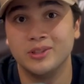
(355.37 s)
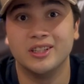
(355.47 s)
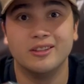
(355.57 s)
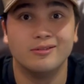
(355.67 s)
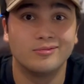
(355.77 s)

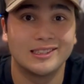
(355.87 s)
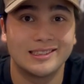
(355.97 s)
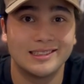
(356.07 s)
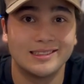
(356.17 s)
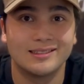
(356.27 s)
to
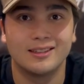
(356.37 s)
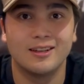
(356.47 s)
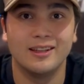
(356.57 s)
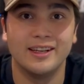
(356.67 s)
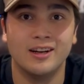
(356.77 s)

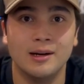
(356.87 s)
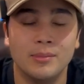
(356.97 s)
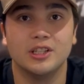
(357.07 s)
clean up.